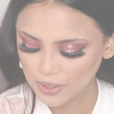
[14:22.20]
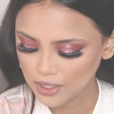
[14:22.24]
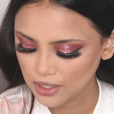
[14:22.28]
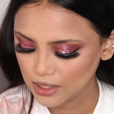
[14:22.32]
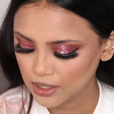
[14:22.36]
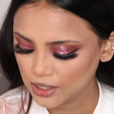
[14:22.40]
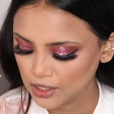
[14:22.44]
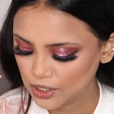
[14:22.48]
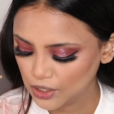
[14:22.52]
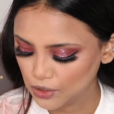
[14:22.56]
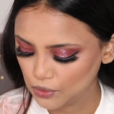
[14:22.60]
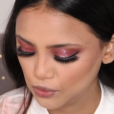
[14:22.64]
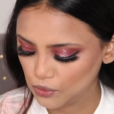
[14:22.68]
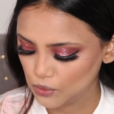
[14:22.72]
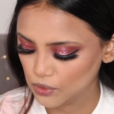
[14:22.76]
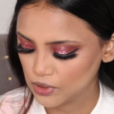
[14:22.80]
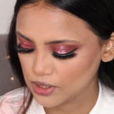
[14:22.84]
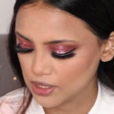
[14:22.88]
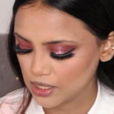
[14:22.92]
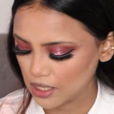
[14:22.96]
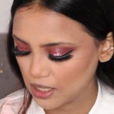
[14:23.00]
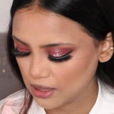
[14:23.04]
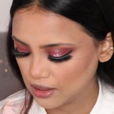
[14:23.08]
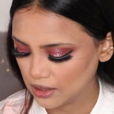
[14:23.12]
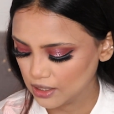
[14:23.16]
I'm gonna
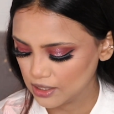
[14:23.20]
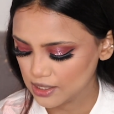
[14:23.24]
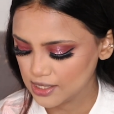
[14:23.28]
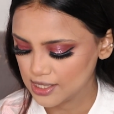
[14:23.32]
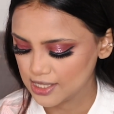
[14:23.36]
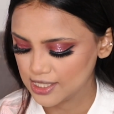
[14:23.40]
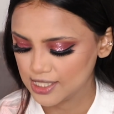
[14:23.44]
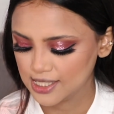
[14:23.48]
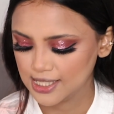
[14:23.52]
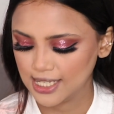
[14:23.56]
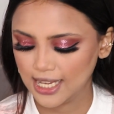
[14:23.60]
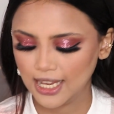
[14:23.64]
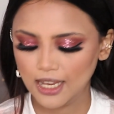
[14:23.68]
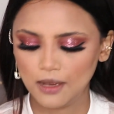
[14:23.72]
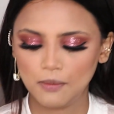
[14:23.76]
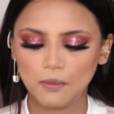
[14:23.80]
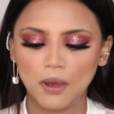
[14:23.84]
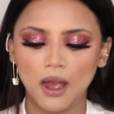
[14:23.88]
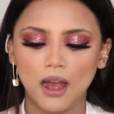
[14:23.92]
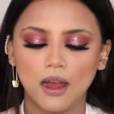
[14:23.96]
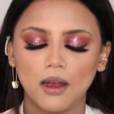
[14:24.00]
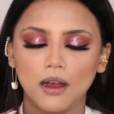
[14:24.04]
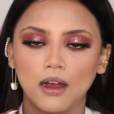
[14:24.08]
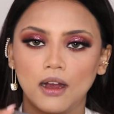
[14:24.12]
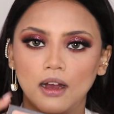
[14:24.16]
use the
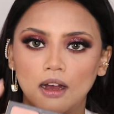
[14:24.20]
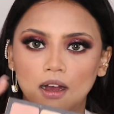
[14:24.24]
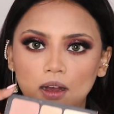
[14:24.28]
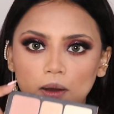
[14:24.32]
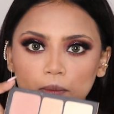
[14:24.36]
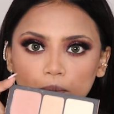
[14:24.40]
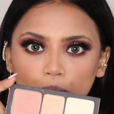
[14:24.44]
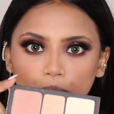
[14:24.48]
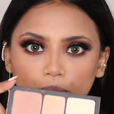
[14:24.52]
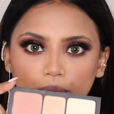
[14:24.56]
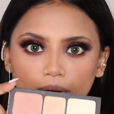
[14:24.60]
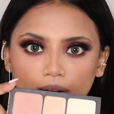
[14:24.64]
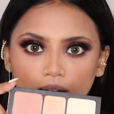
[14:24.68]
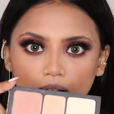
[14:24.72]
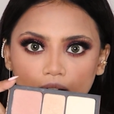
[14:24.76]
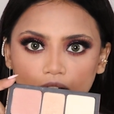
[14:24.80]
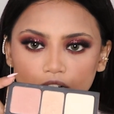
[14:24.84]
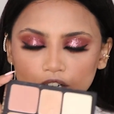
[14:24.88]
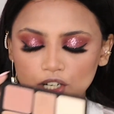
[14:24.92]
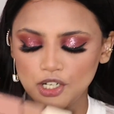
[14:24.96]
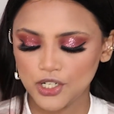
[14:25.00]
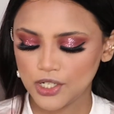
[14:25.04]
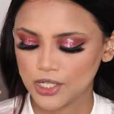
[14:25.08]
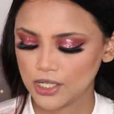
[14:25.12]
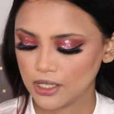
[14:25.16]
same
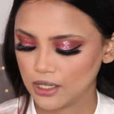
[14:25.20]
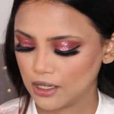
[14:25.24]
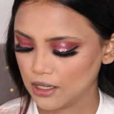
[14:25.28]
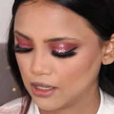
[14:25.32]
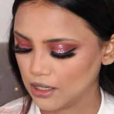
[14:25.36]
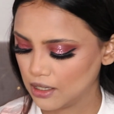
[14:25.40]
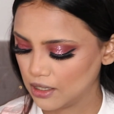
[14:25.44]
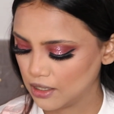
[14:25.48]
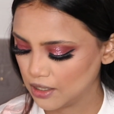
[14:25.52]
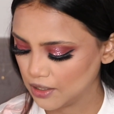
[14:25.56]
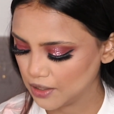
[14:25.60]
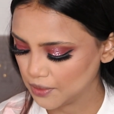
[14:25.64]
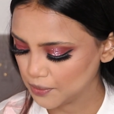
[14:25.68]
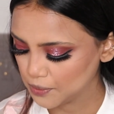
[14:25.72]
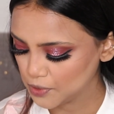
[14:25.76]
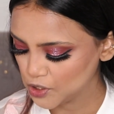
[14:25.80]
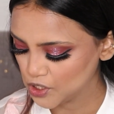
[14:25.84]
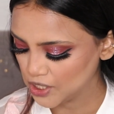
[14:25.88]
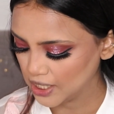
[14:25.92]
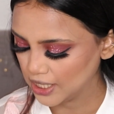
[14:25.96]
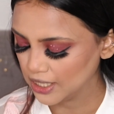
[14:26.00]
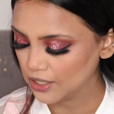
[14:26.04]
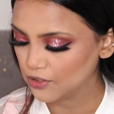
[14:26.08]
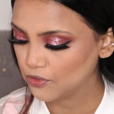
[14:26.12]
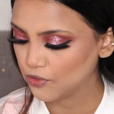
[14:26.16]
blush
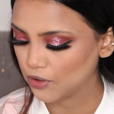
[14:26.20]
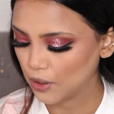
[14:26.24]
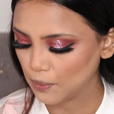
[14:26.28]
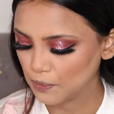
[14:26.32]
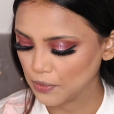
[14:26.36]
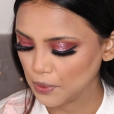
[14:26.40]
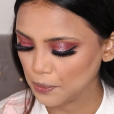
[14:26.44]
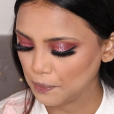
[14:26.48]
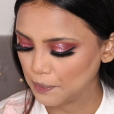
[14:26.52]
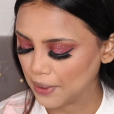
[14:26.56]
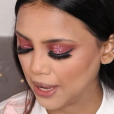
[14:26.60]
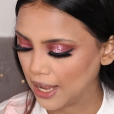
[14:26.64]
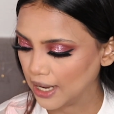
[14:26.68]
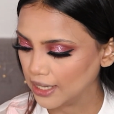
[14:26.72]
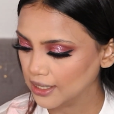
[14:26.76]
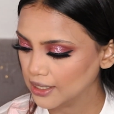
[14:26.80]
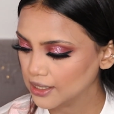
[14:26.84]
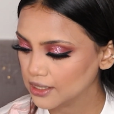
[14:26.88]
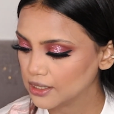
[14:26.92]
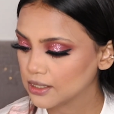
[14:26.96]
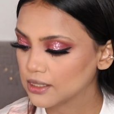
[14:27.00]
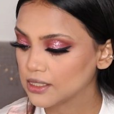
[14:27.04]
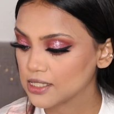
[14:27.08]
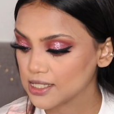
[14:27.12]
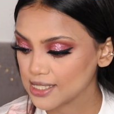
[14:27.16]
shade from the
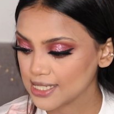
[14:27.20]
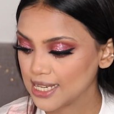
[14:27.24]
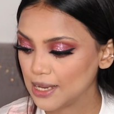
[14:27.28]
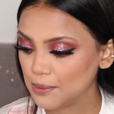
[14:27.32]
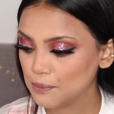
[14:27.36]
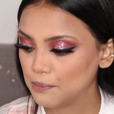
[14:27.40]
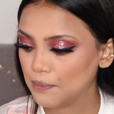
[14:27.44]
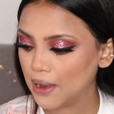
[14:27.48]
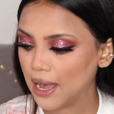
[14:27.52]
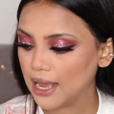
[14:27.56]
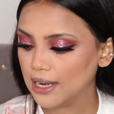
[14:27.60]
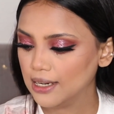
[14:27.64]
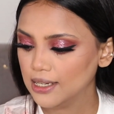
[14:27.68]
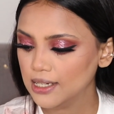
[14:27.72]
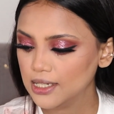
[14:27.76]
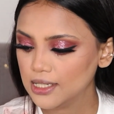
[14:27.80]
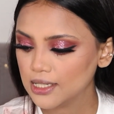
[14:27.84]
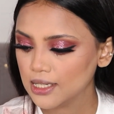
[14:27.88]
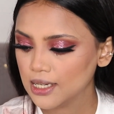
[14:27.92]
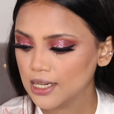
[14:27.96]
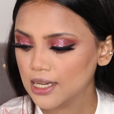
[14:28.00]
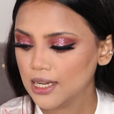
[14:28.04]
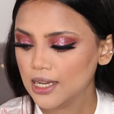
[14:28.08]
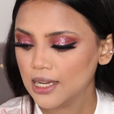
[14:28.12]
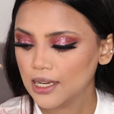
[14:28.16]
palette, the same
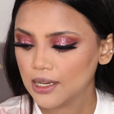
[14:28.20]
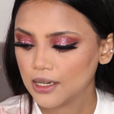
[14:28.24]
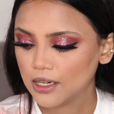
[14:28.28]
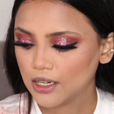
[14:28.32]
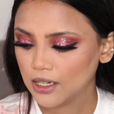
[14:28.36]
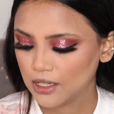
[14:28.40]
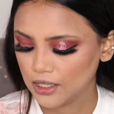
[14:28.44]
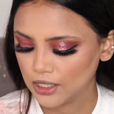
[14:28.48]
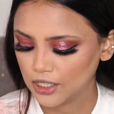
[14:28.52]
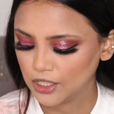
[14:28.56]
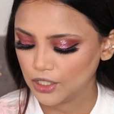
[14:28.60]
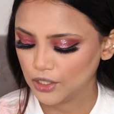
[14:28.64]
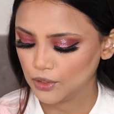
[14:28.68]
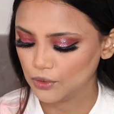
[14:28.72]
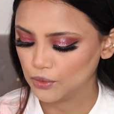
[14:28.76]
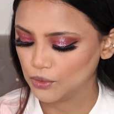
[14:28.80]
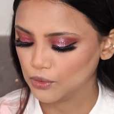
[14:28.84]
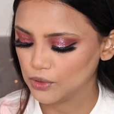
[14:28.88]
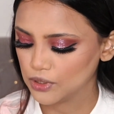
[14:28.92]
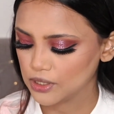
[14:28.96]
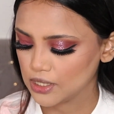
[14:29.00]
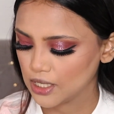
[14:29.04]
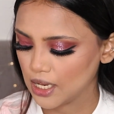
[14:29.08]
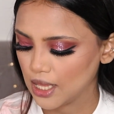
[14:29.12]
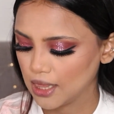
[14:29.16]
palette. I'm gonna
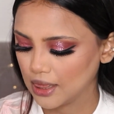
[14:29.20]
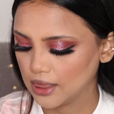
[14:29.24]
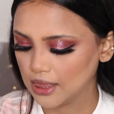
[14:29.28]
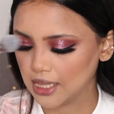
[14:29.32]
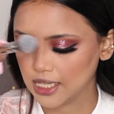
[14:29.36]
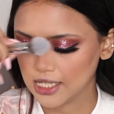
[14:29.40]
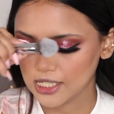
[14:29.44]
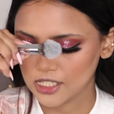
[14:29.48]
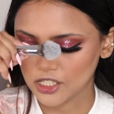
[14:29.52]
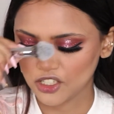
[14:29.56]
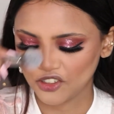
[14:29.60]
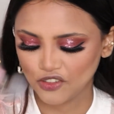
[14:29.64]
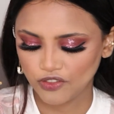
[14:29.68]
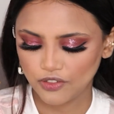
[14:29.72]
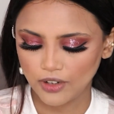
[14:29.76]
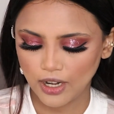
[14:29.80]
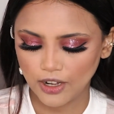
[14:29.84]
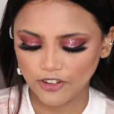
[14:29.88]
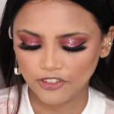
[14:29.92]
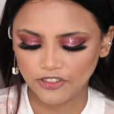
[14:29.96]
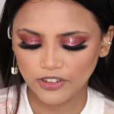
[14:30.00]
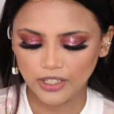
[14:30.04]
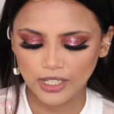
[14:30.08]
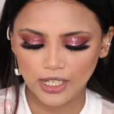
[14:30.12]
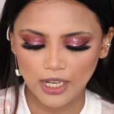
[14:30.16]
use this
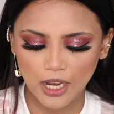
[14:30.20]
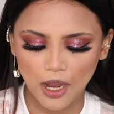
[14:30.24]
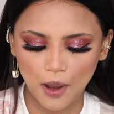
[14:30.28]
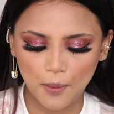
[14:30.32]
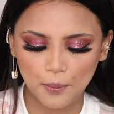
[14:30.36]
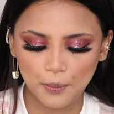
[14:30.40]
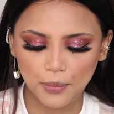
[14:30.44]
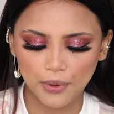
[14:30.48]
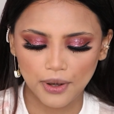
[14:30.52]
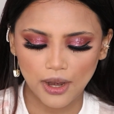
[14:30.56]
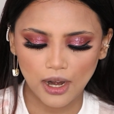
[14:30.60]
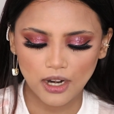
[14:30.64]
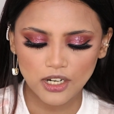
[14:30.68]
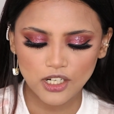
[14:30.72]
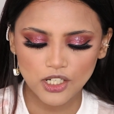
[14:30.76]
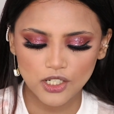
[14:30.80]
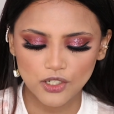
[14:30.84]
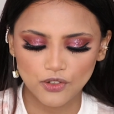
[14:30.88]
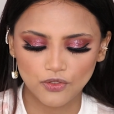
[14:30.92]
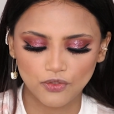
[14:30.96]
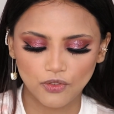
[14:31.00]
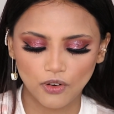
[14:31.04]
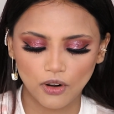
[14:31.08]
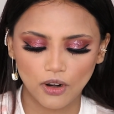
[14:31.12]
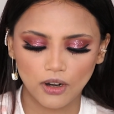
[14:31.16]
fluffy
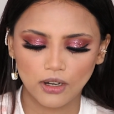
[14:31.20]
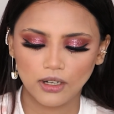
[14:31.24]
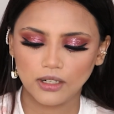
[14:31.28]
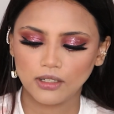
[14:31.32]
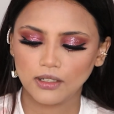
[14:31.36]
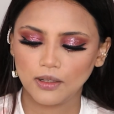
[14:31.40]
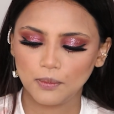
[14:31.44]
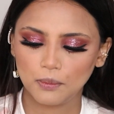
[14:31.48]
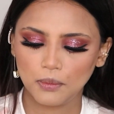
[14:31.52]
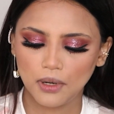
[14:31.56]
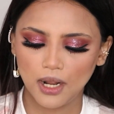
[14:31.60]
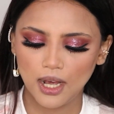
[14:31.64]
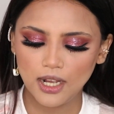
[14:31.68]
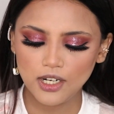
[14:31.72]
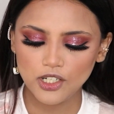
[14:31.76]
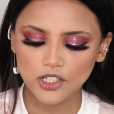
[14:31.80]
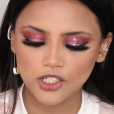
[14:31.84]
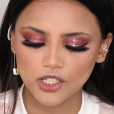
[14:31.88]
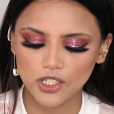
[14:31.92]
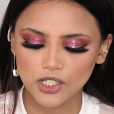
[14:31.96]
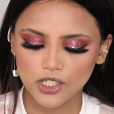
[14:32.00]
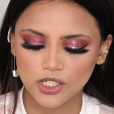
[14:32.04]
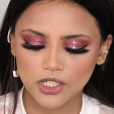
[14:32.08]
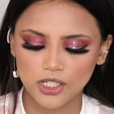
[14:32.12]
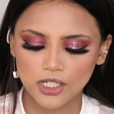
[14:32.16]
brush for the
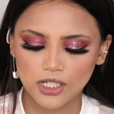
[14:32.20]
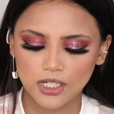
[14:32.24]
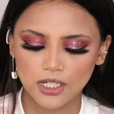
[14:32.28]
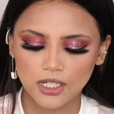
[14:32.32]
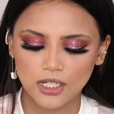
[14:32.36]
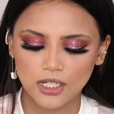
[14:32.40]
blush.